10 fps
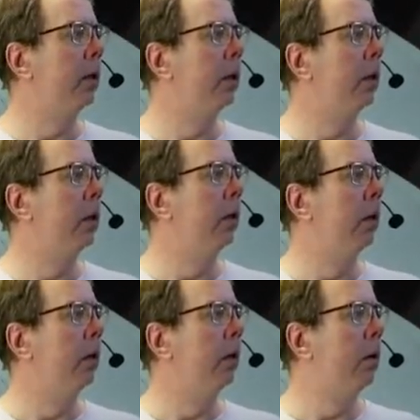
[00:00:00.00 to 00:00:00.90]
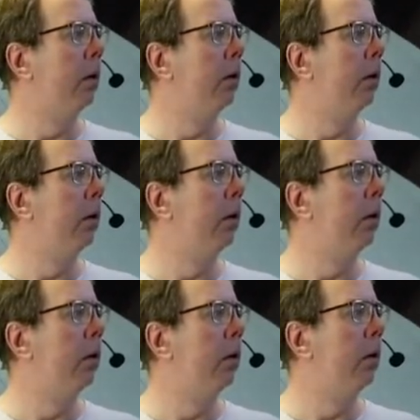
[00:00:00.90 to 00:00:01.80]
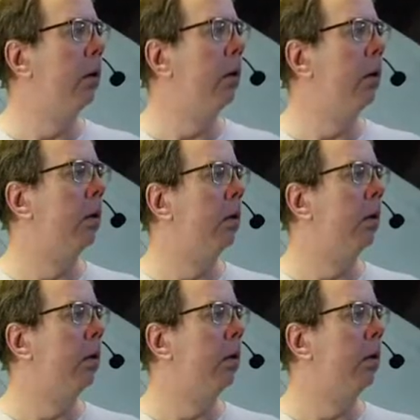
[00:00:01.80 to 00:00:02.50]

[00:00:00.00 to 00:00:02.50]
Nothing is said.